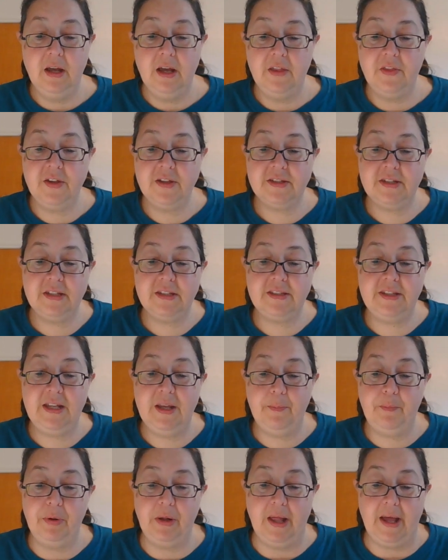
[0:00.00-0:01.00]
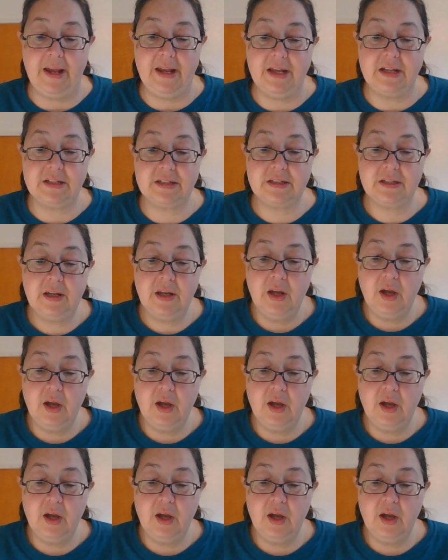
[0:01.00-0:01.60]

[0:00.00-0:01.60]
this is the apply it.